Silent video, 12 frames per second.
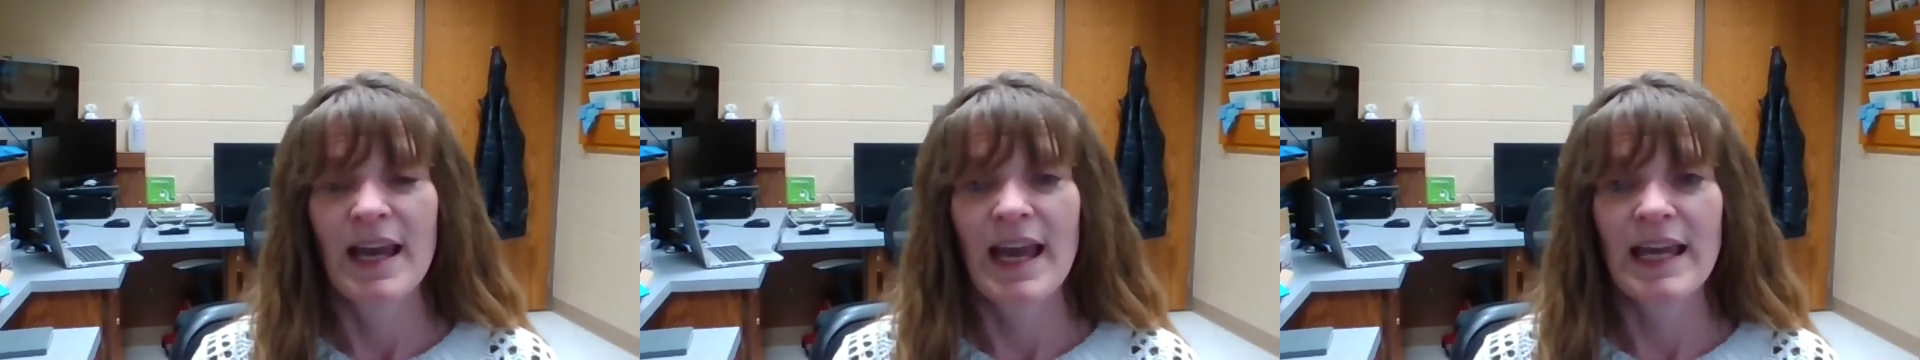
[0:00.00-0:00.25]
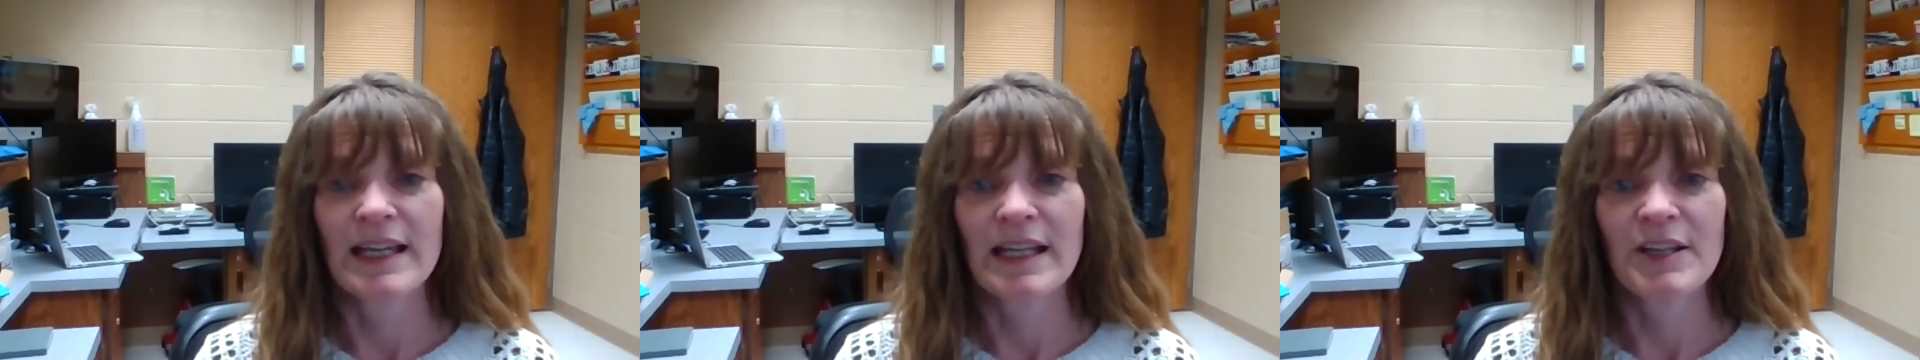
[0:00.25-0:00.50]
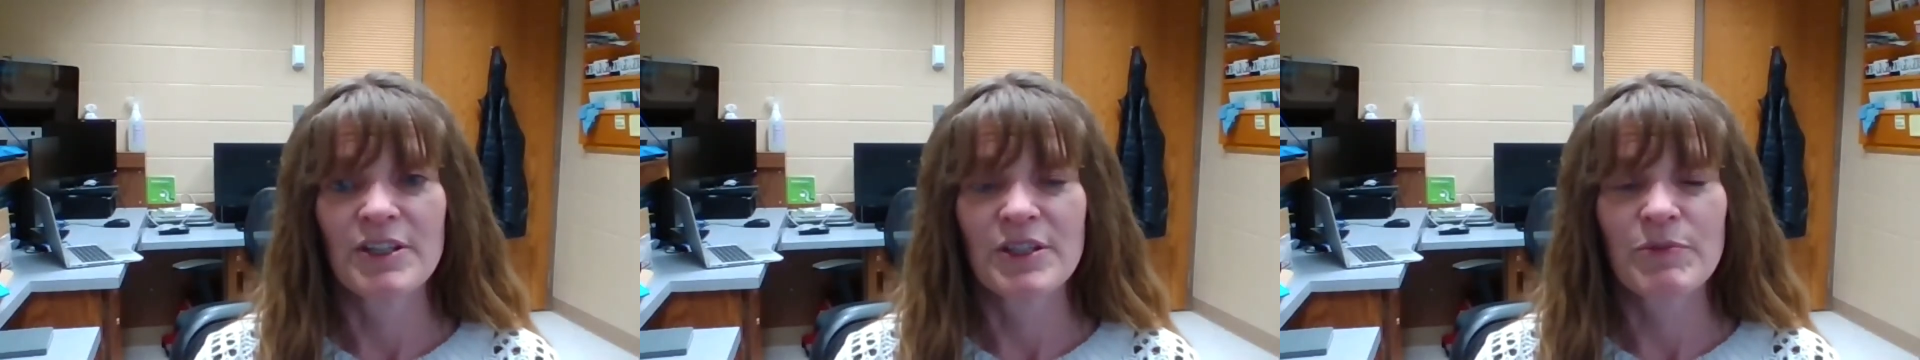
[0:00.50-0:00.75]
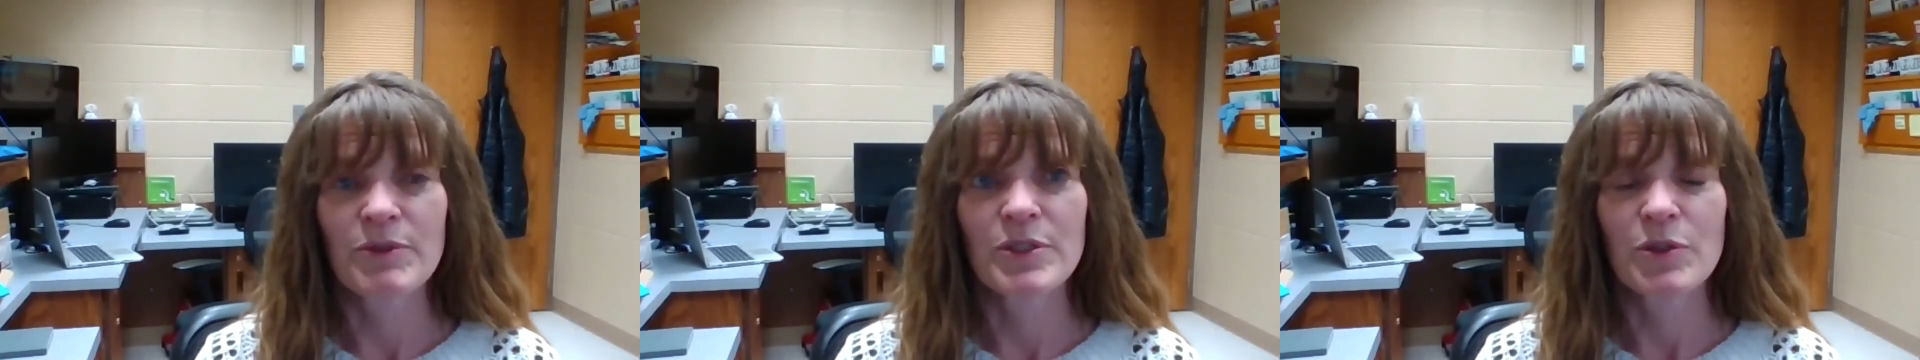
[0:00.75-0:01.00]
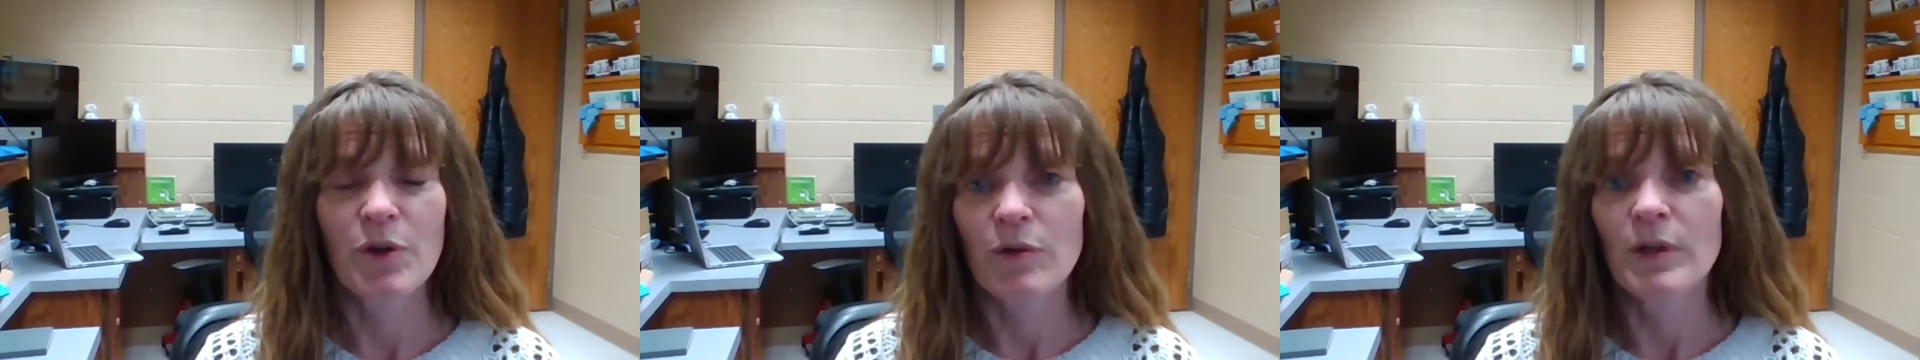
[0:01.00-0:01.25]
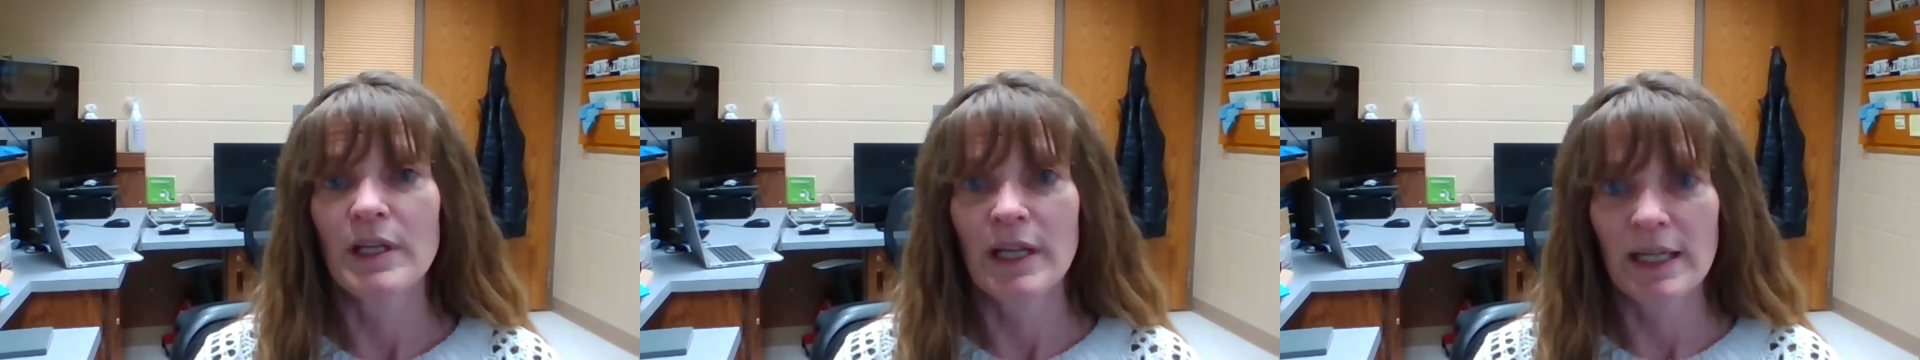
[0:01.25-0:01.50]
and it just was
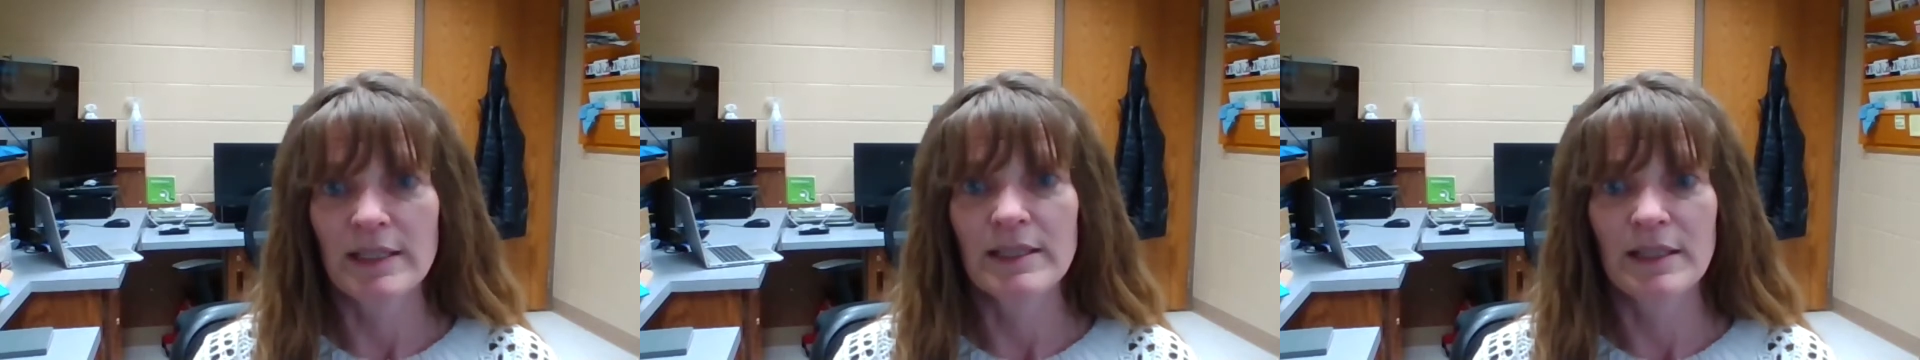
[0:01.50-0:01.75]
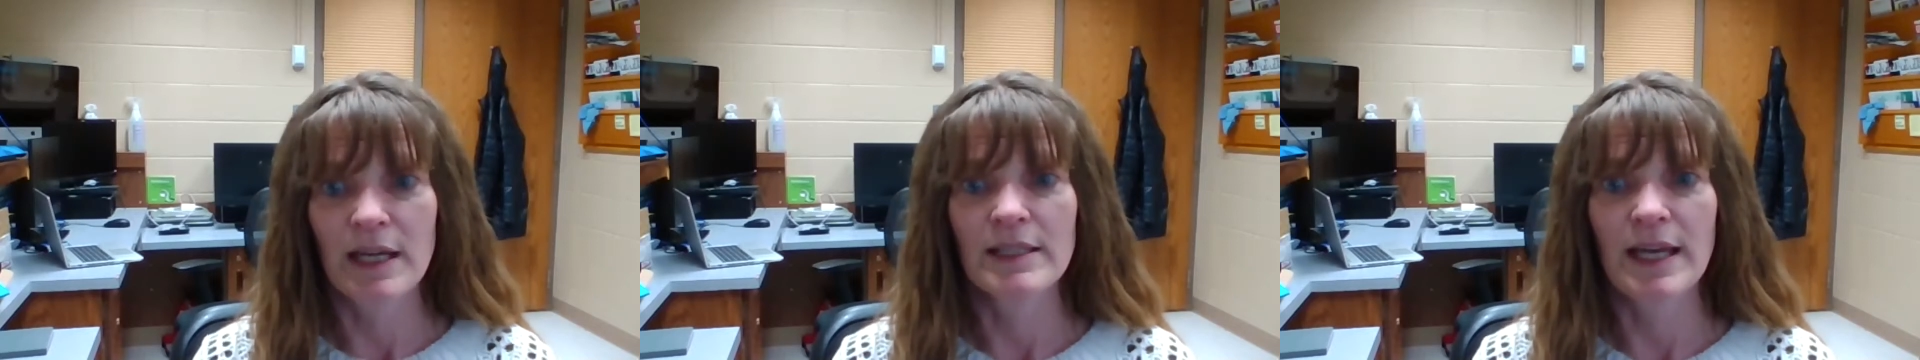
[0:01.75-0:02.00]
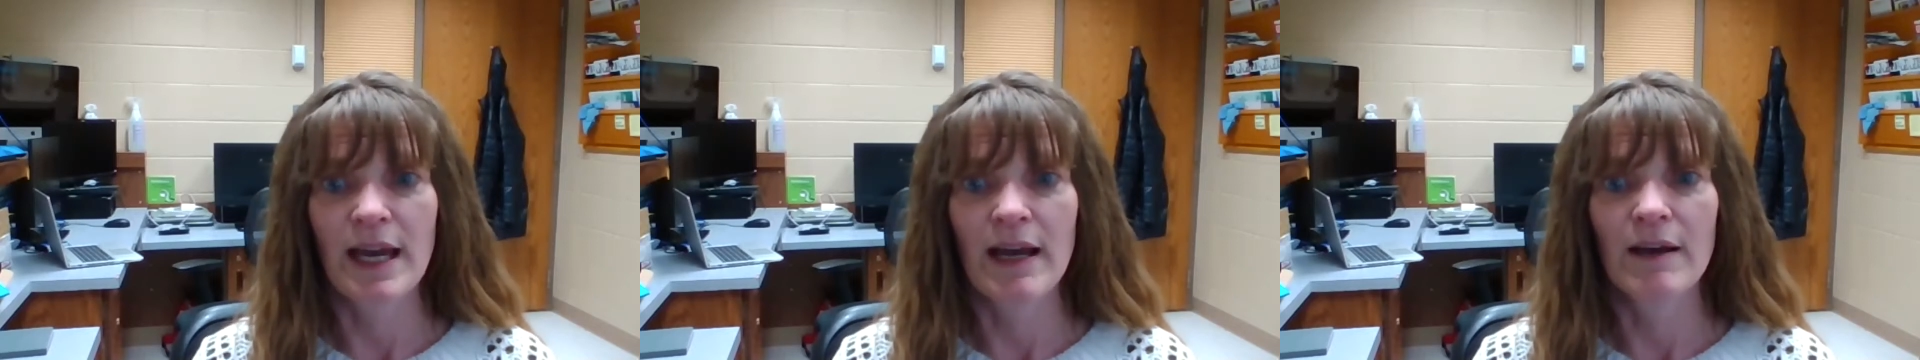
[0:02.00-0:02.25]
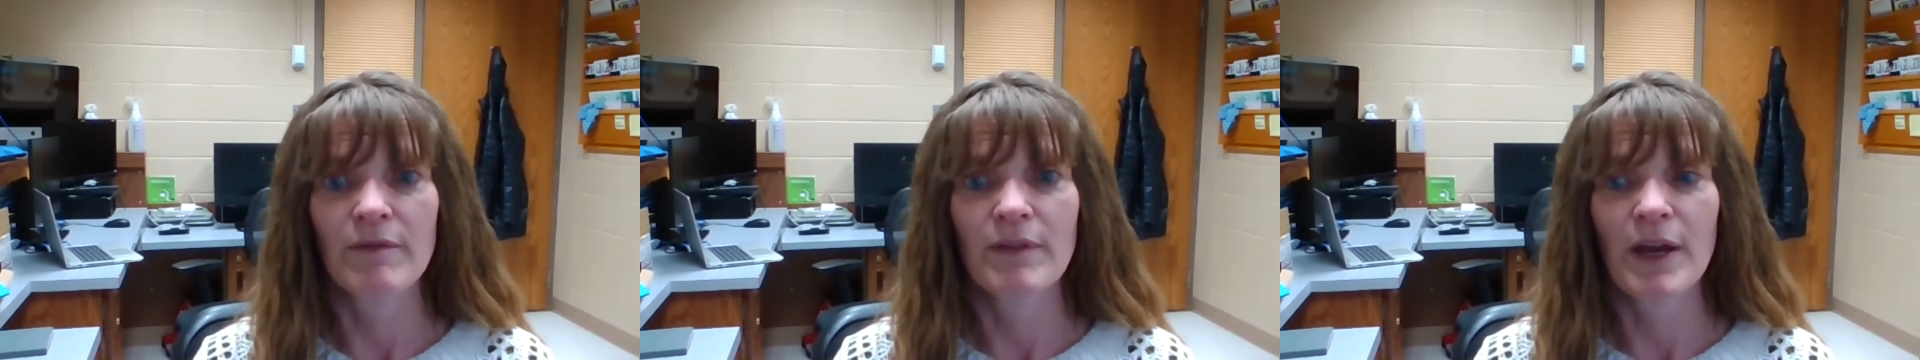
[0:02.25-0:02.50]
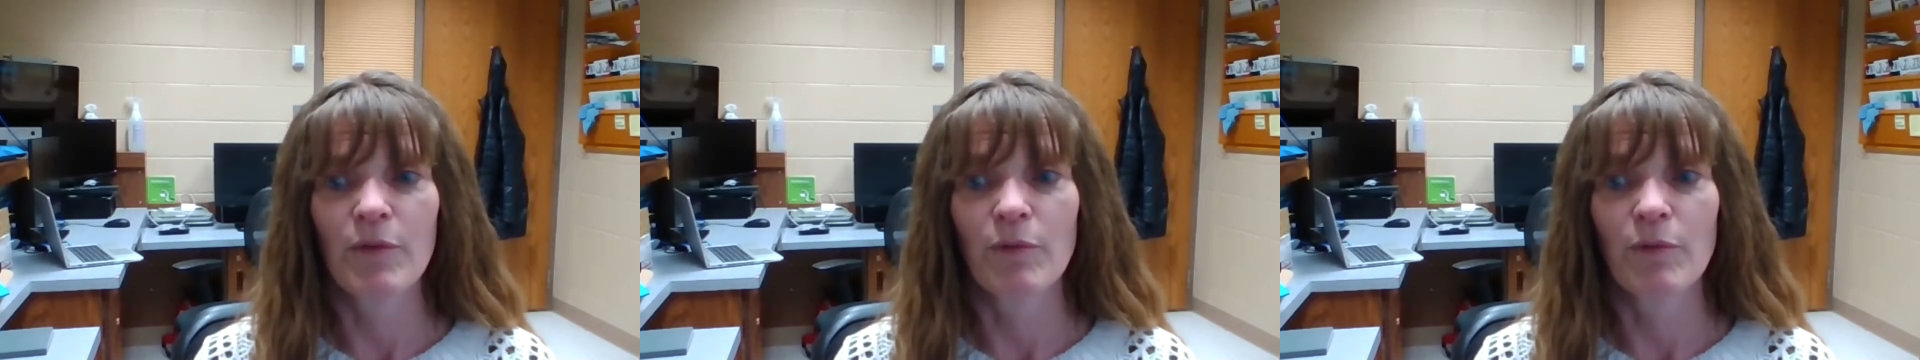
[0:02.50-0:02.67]
so nice not to have that